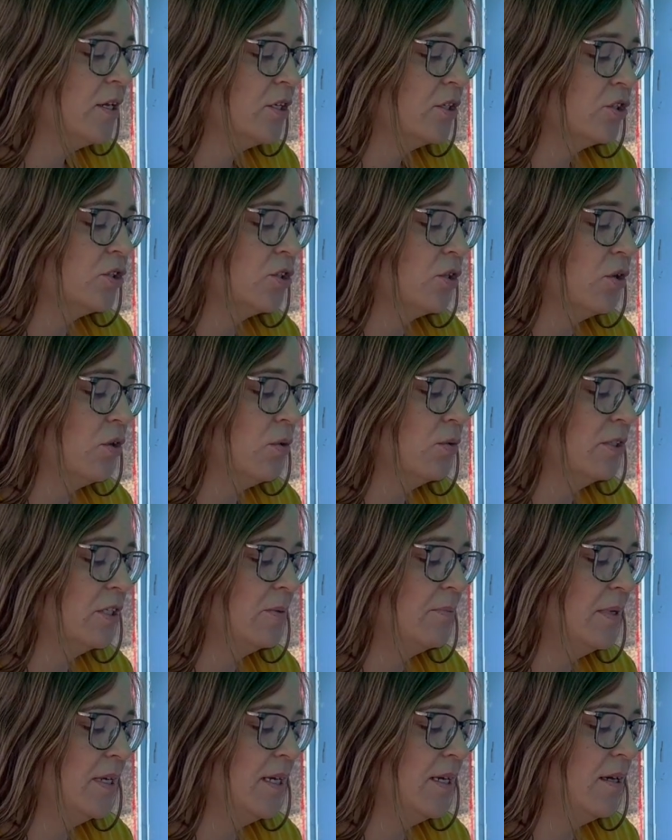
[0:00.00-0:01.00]
So to
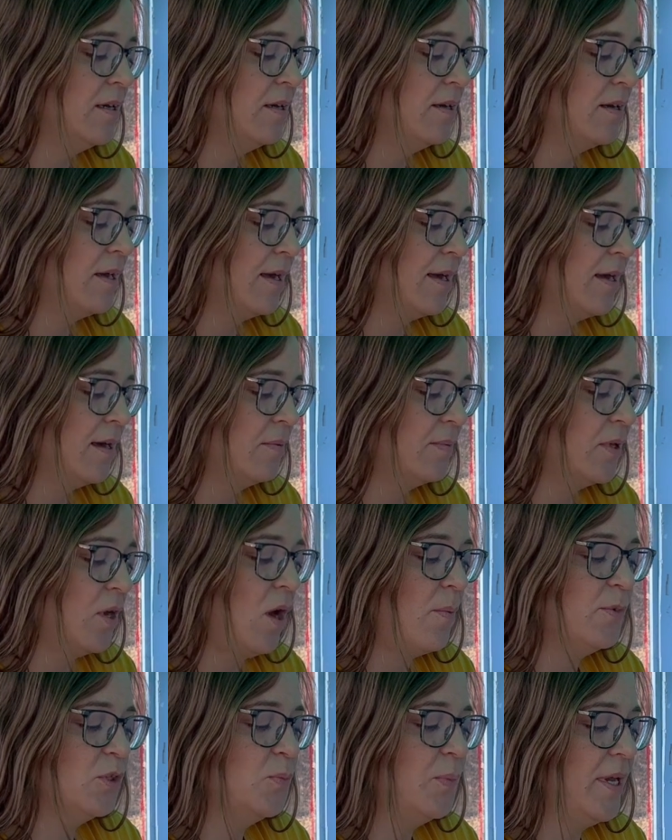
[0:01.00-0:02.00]
me, the
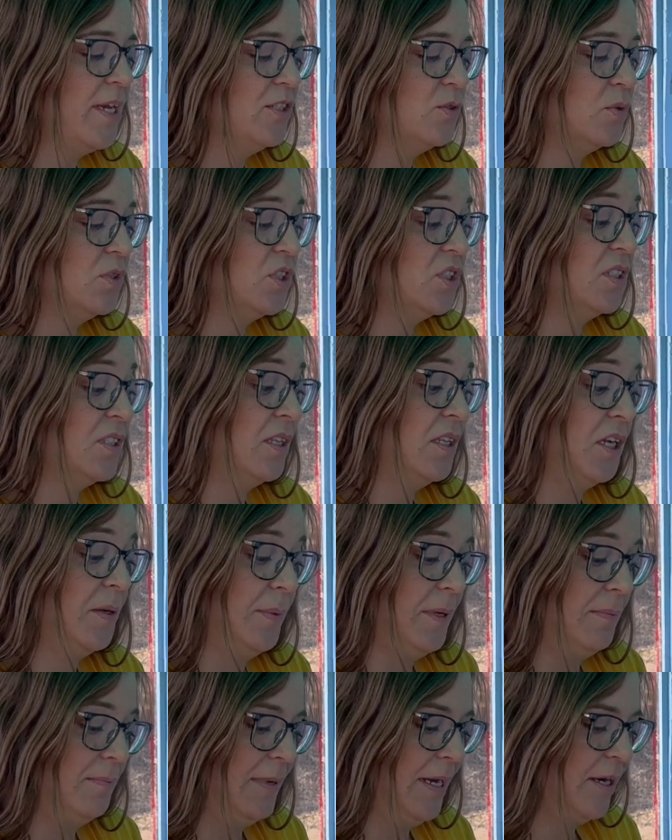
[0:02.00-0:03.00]
Amish paste was just a little
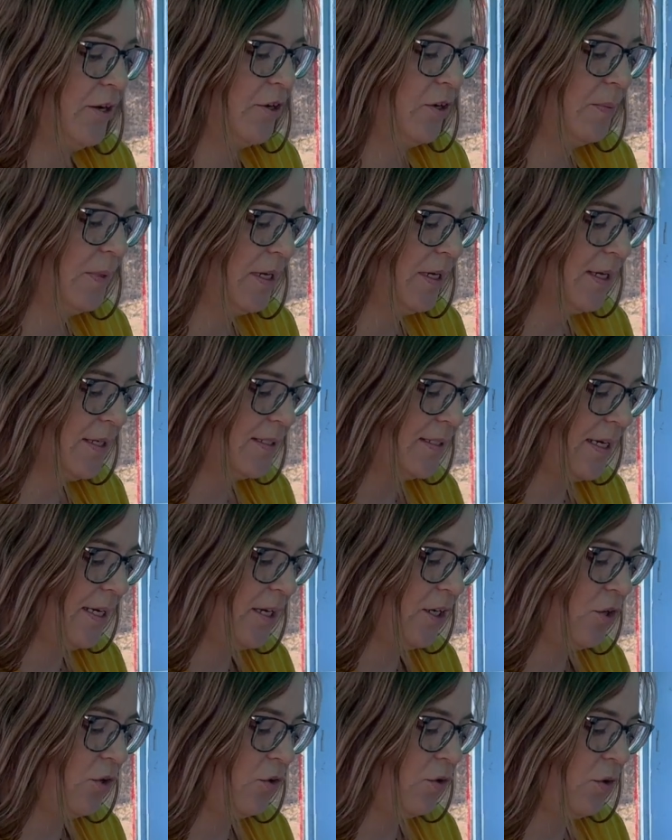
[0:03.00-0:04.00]
bit better because I
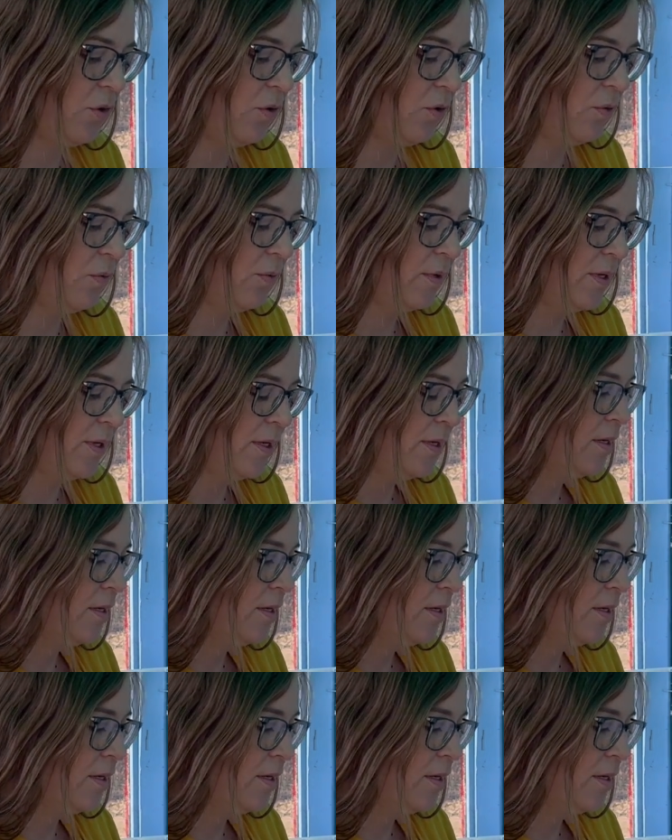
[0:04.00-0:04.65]
can grow,